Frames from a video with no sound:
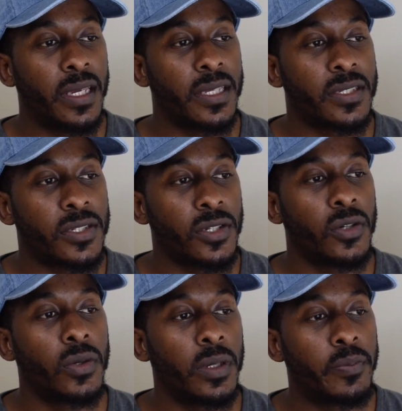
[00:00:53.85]
it's
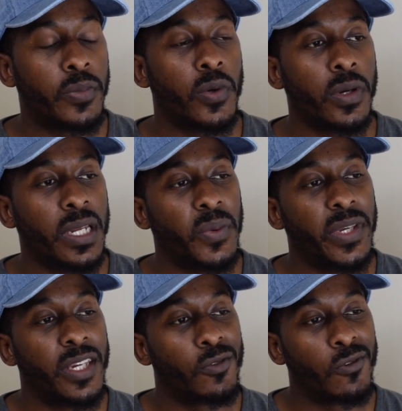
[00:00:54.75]
so important that we
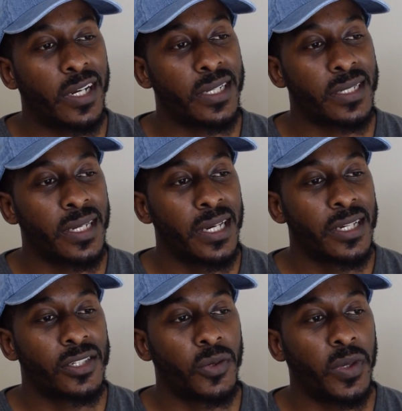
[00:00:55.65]
get rest
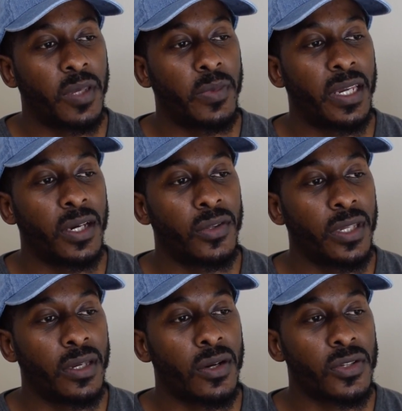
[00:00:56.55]
so we can be
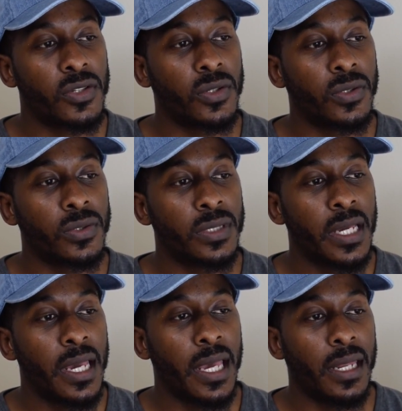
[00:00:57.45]
healthy in our souls
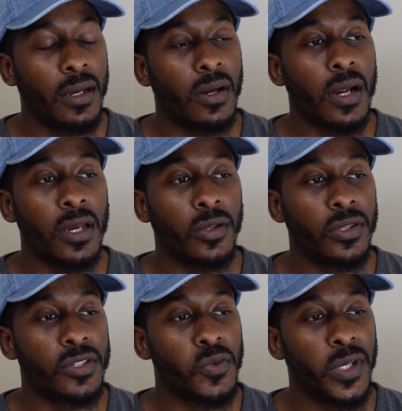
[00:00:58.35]
and in our
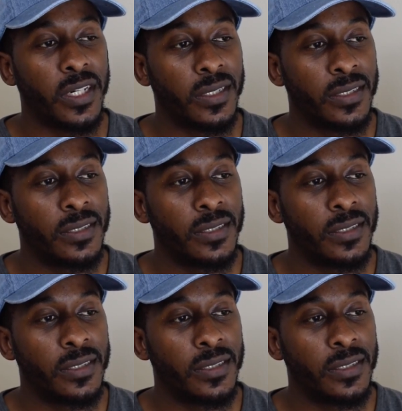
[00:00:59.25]
health as well.